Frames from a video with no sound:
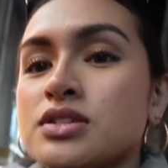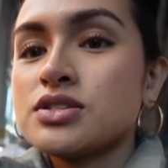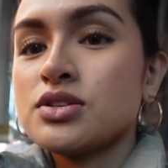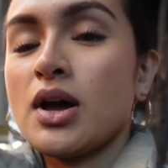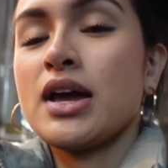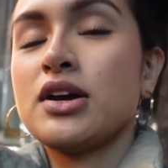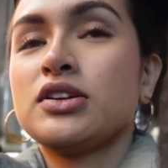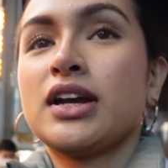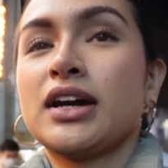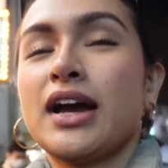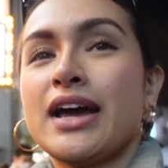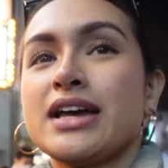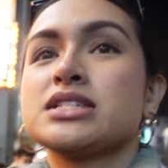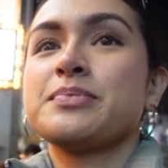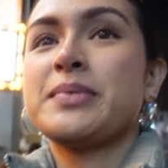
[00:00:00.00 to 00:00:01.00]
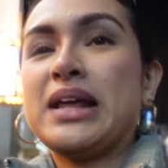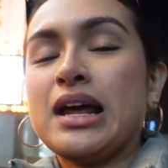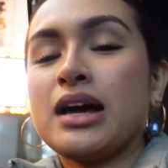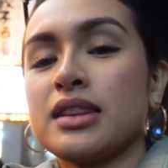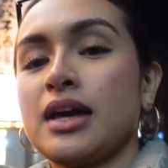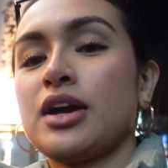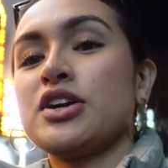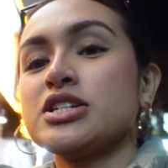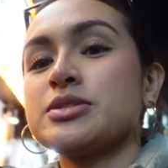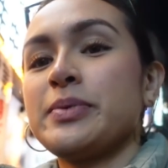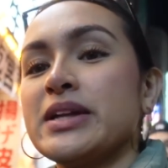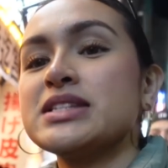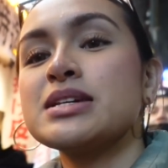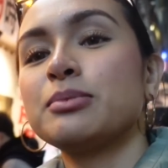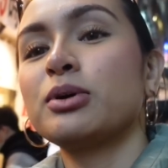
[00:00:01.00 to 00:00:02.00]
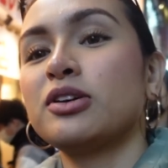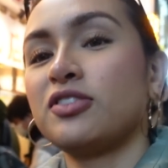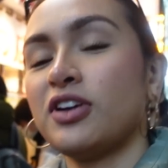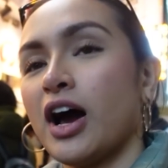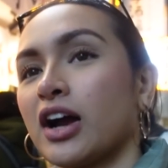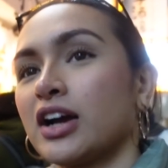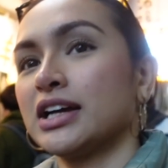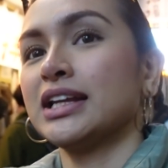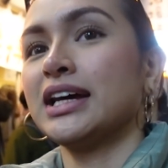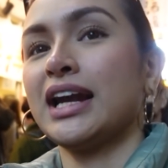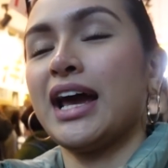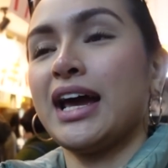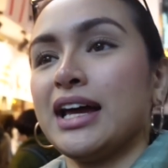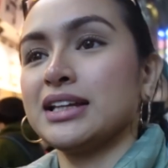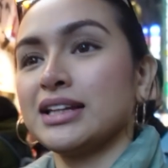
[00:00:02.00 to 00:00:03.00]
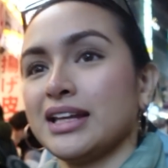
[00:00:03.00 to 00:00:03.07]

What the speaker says: So ayun na guys, bilang the responsible vlogger than I